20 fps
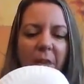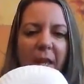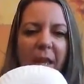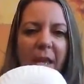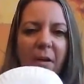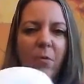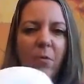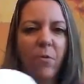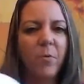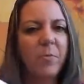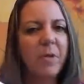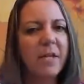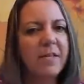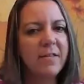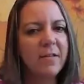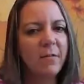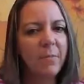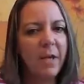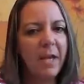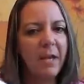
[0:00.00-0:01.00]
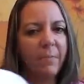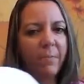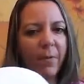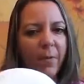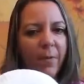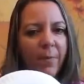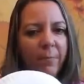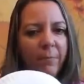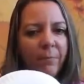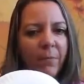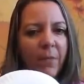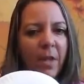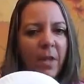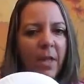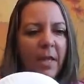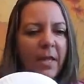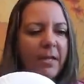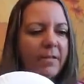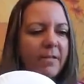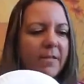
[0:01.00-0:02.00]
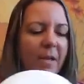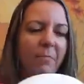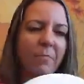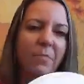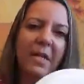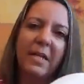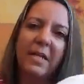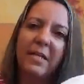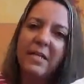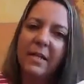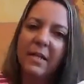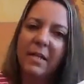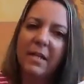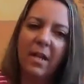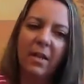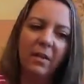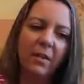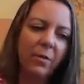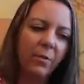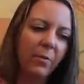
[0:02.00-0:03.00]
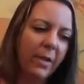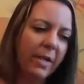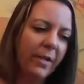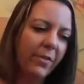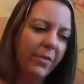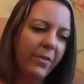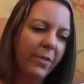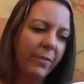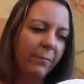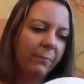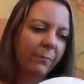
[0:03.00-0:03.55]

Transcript: plate or a piece of paper, something to color with,